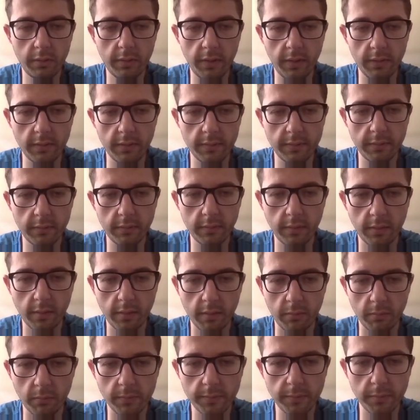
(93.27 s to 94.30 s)
things: the
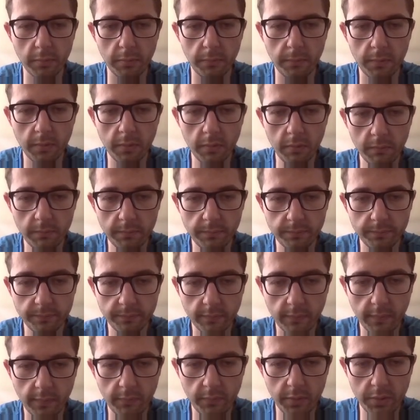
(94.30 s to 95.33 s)
crossover,
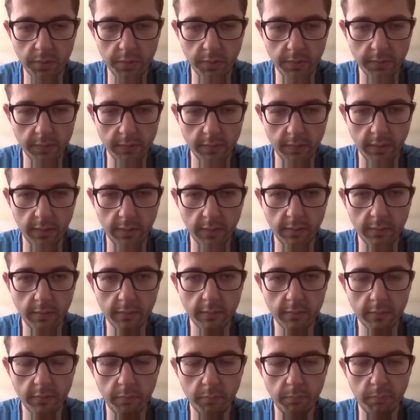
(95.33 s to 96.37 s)
which is like
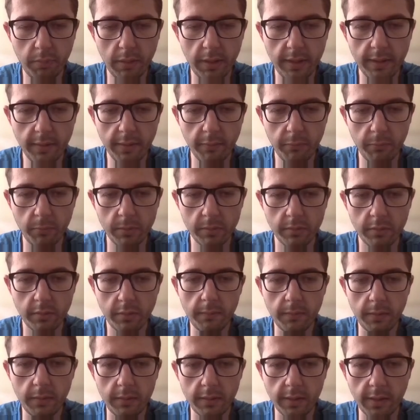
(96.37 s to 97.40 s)
to buy when
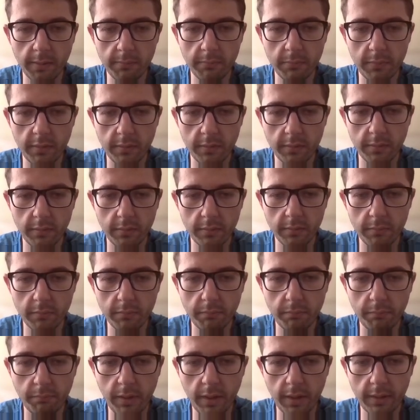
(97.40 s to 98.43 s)
every time the
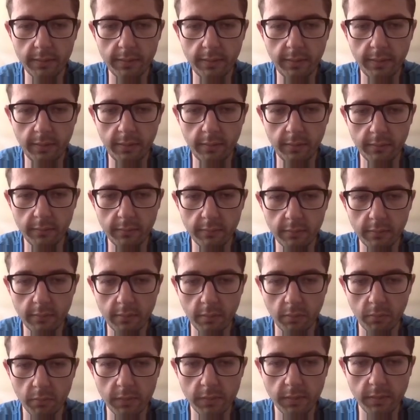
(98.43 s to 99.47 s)
MACD
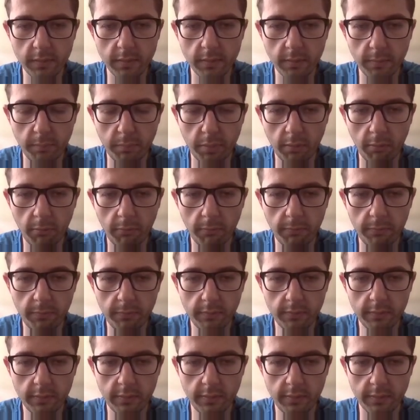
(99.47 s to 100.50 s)
crosses above
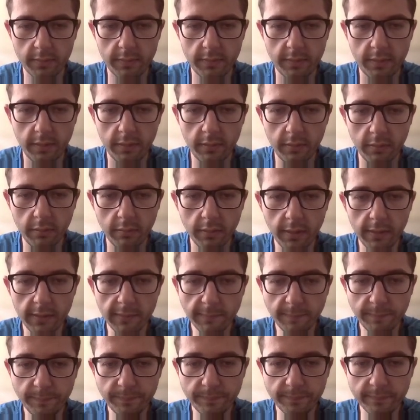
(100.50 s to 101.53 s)
the signal
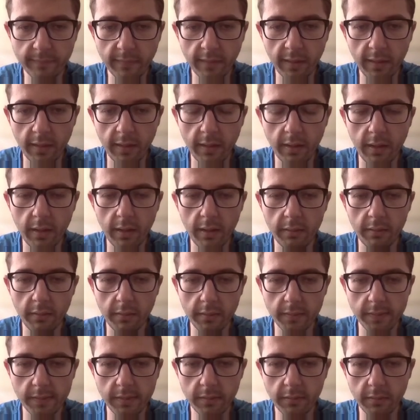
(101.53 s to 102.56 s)
line
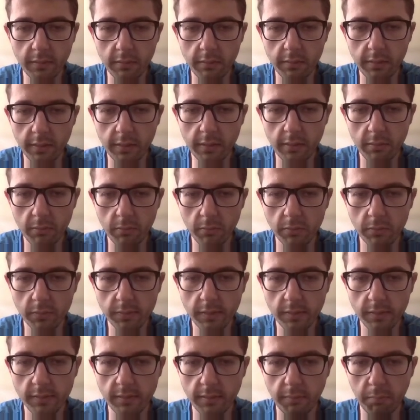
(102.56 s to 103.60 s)
and the signal line
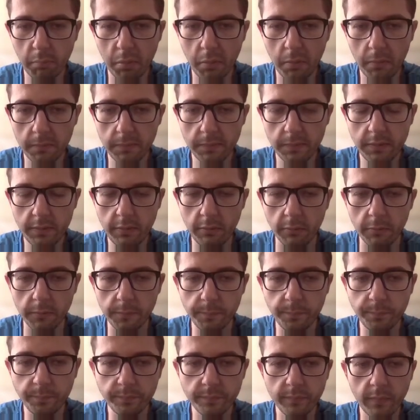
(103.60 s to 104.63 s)
crosses above
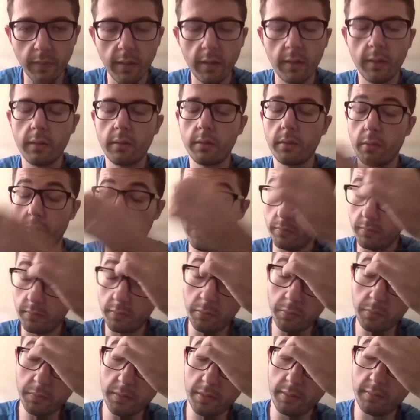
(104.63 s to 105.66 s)
zero.
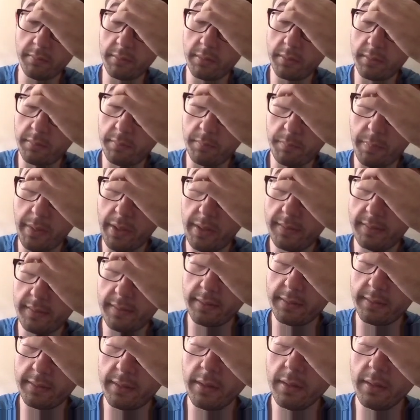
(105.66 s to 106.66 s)
Those are the basic